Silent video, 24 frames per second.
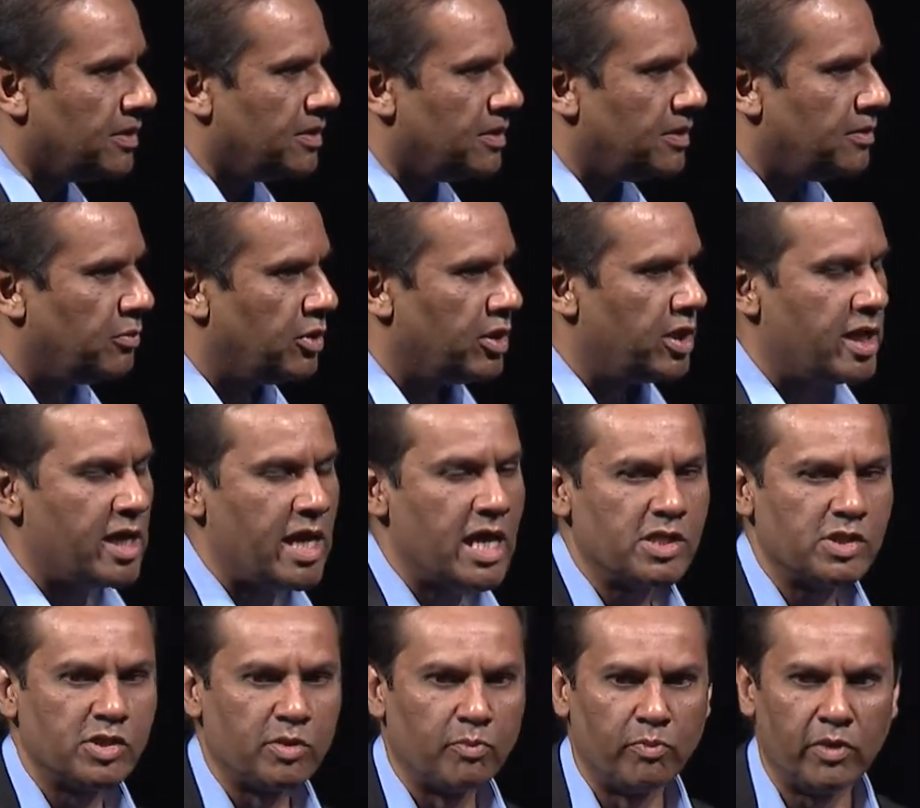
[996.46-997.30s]
But it
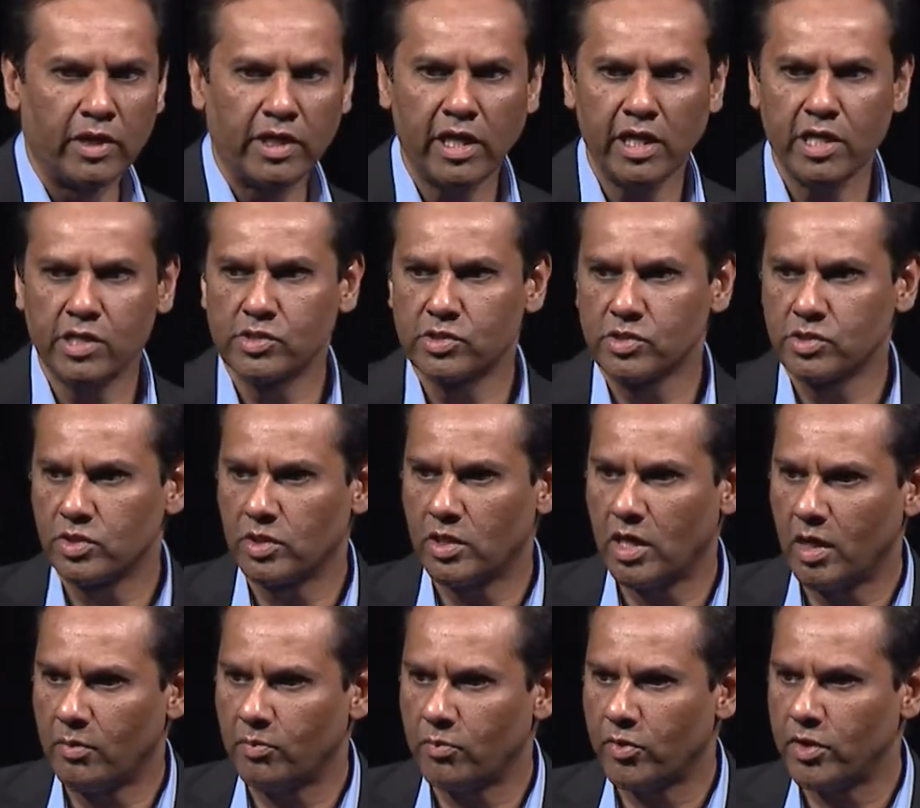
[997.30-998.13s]
has implications on
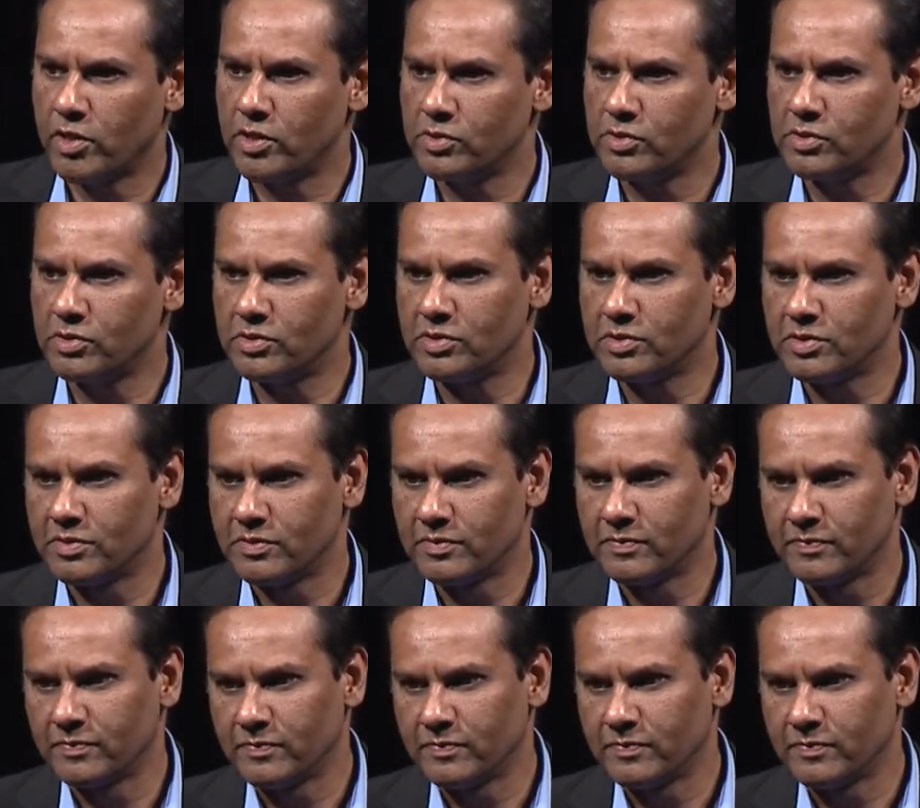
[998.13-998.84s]
operations.